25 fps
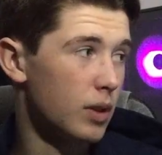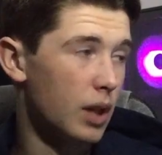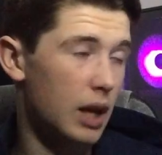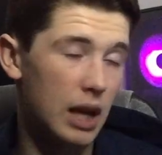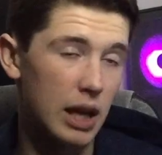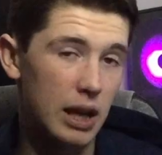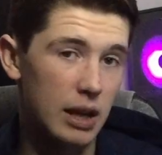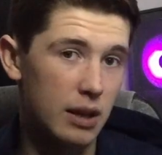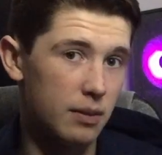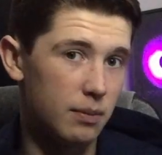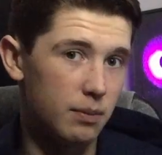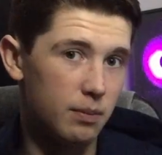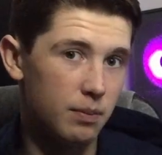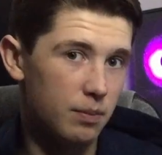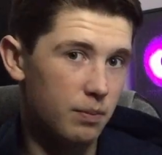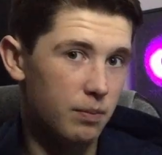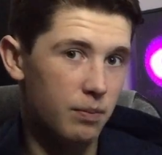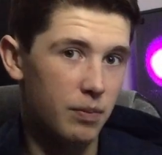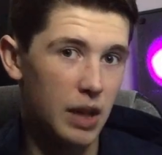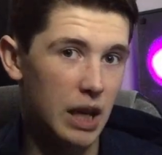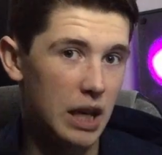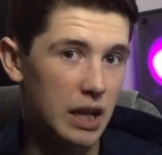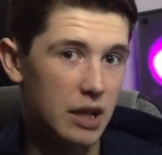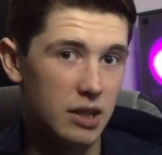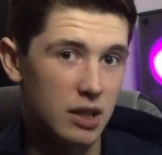I
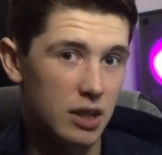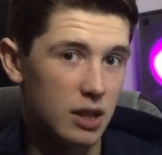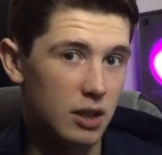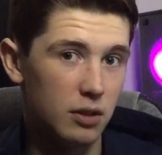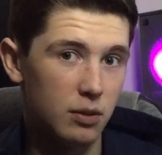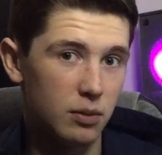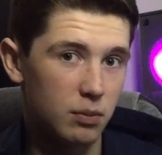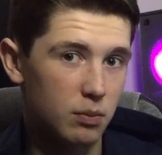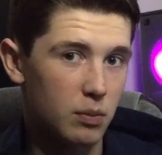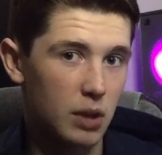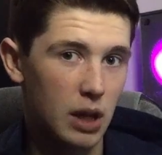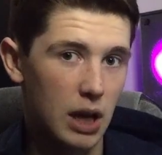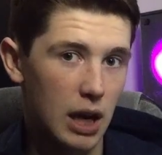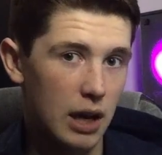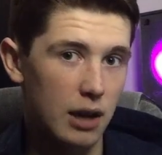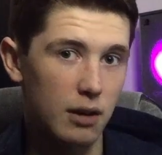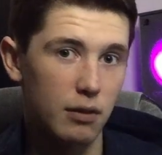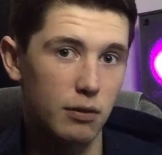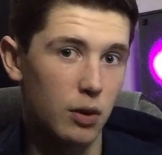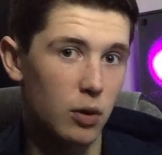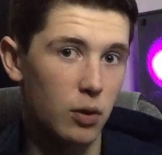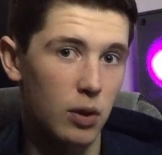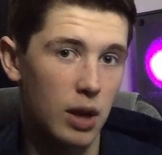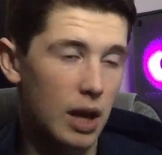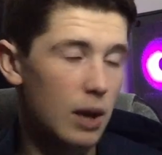did kind of
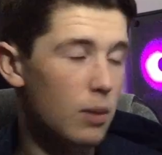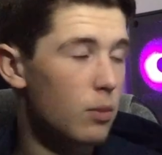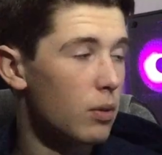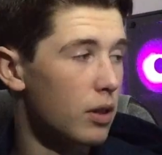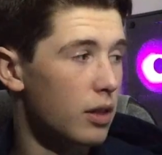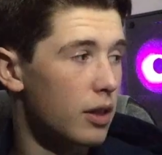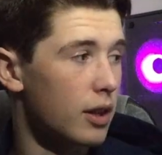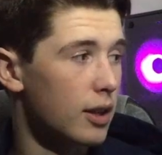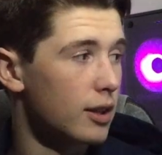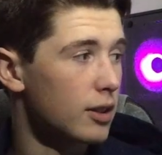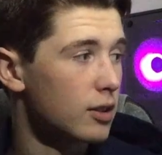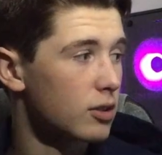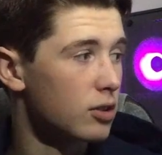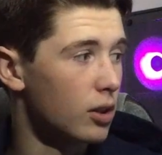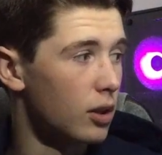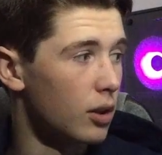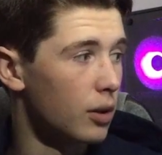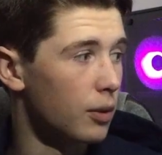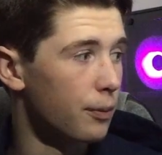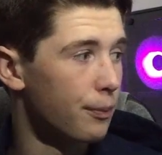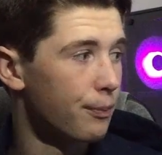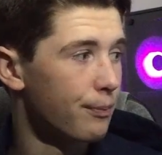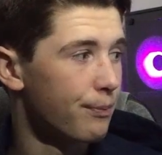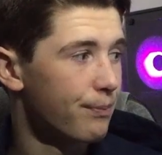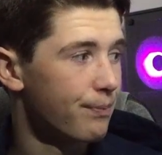okay with it. So
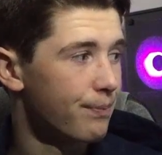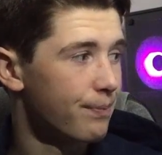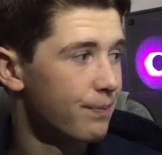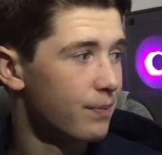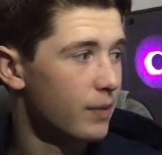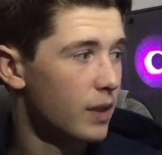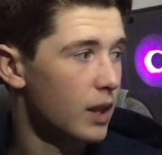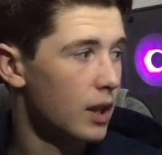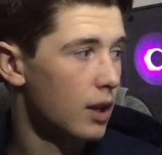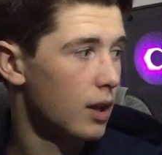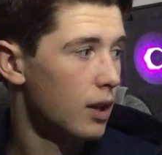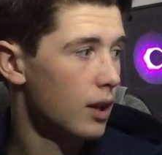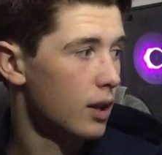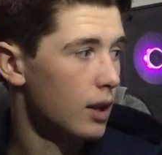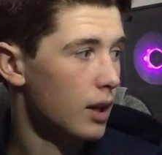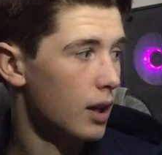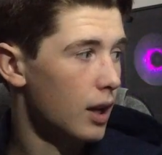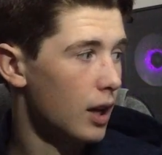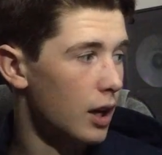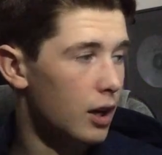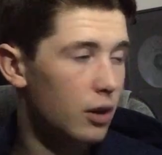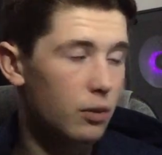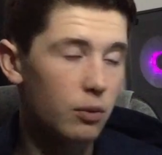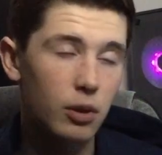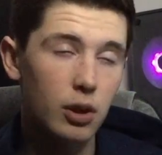
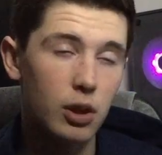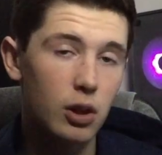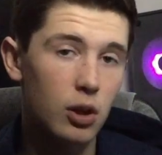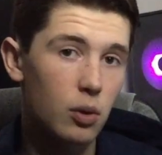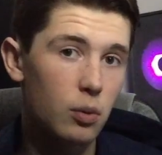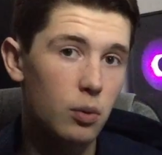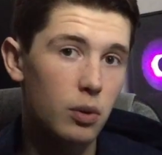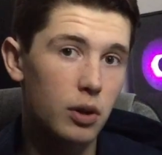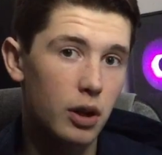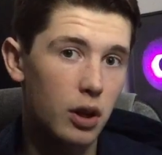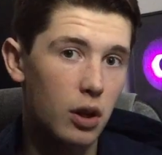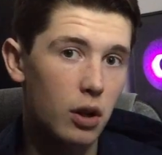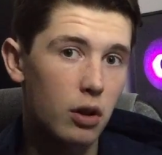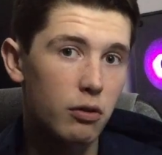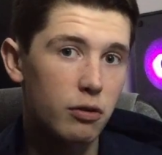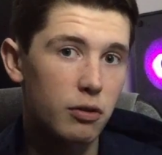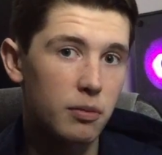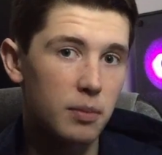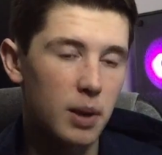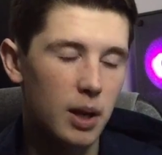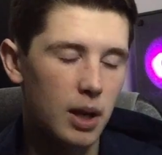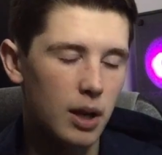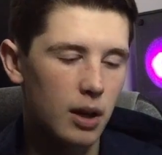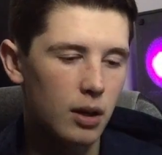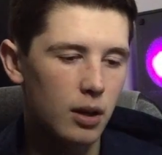I don't really know where to go from
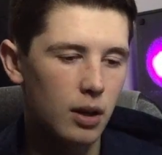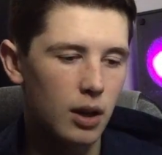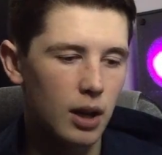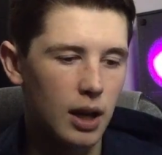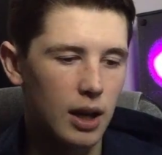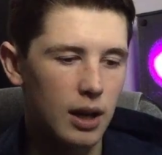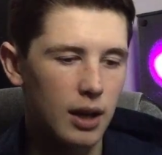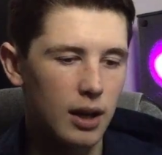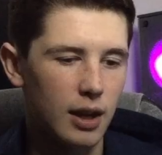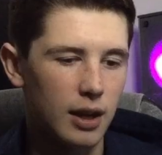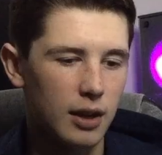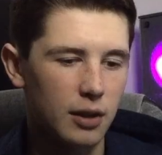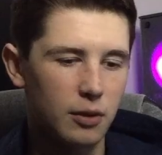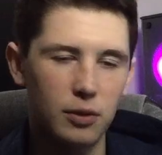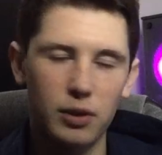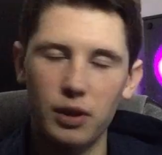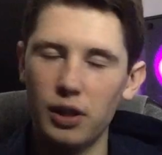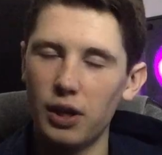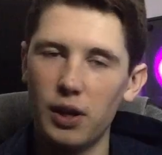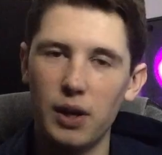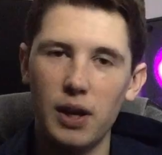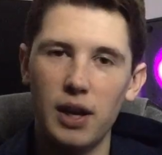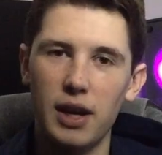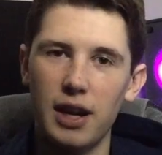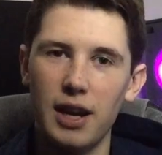here, and I don't really
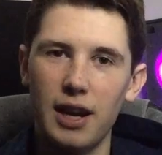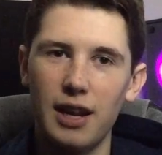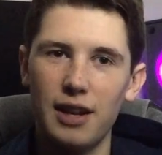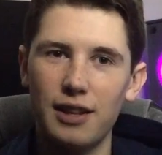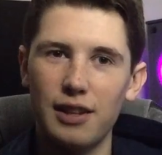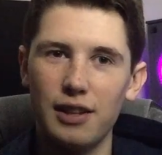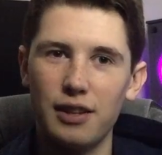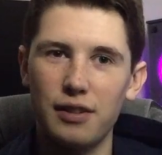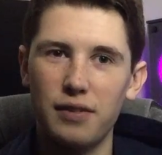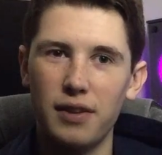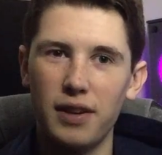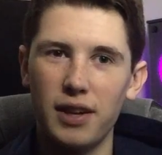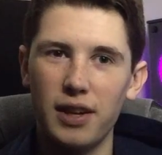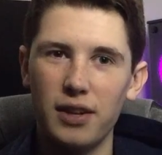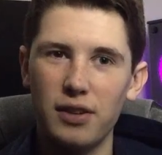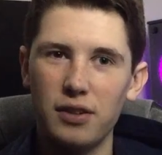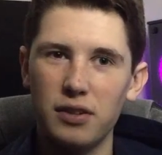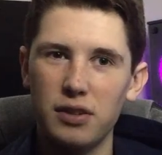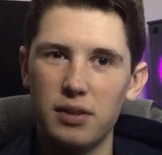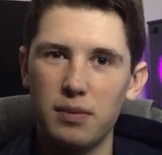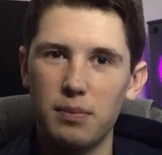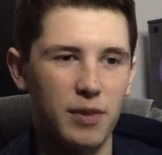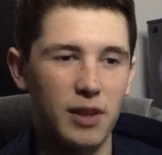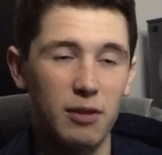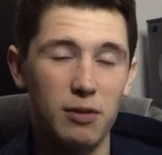know how to end these
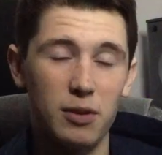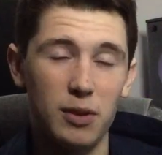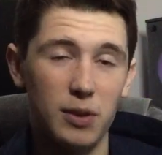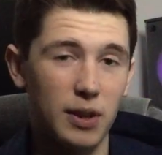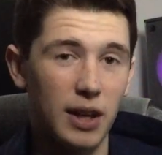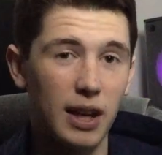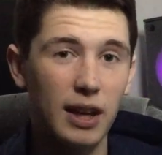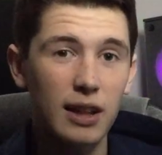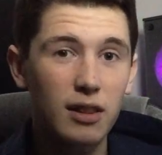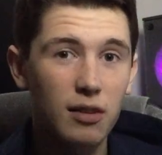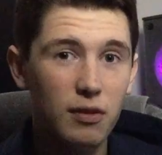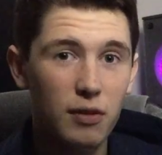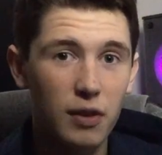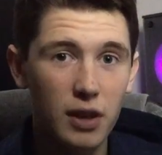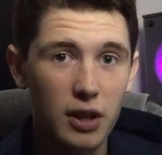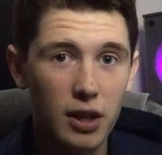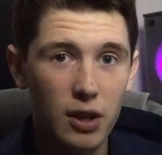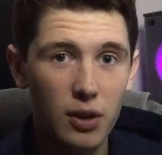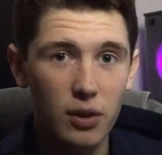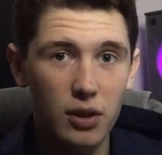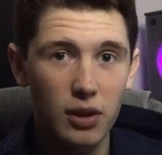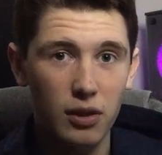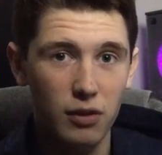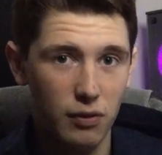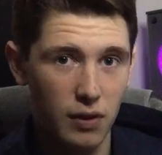videos. If you liked the video
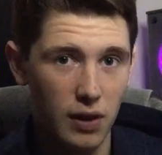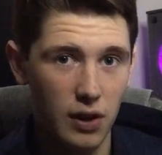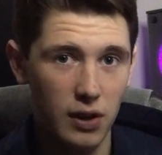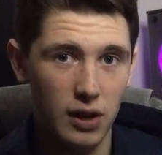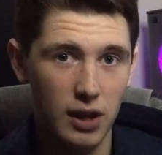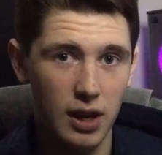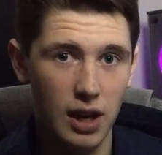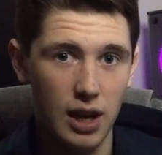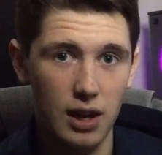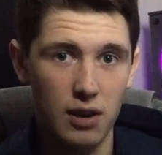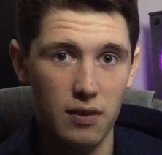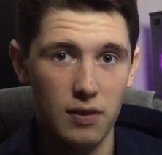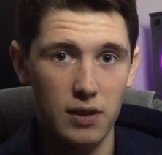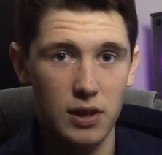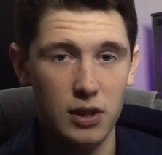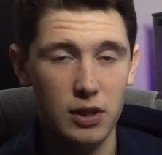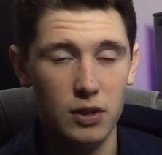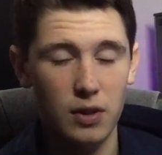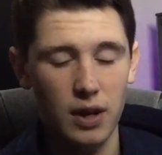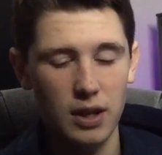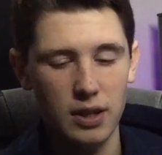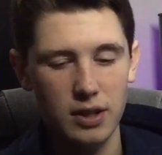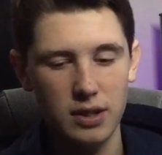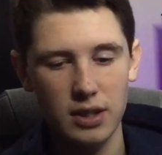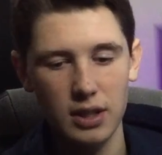and you found it kind of
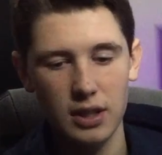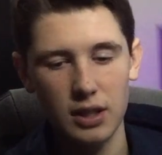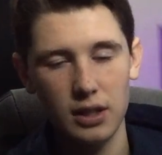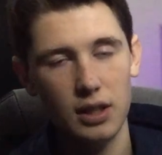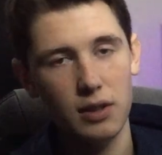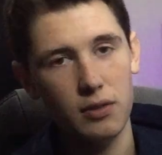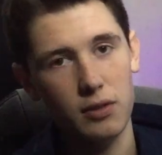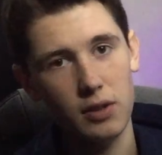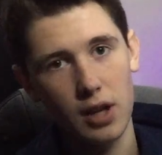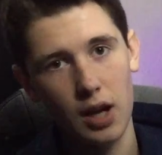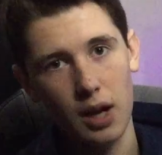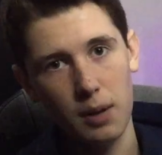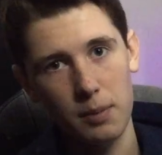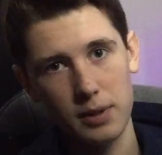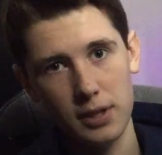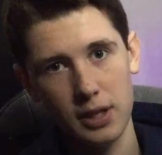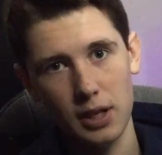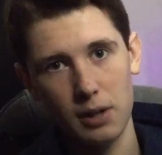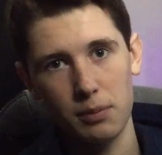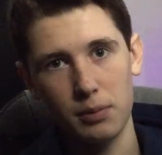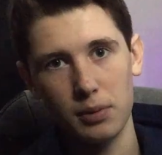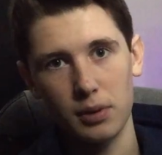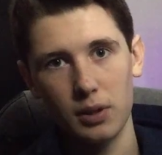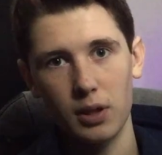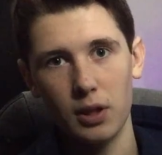interesting, leave a comment
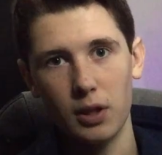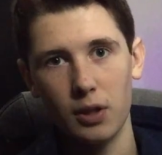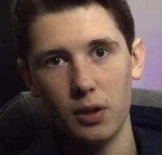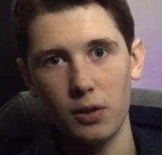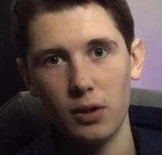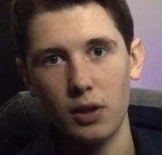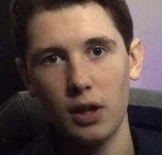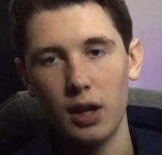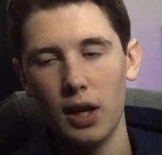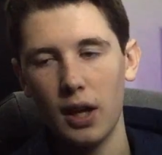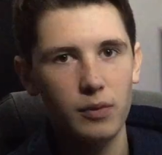down below.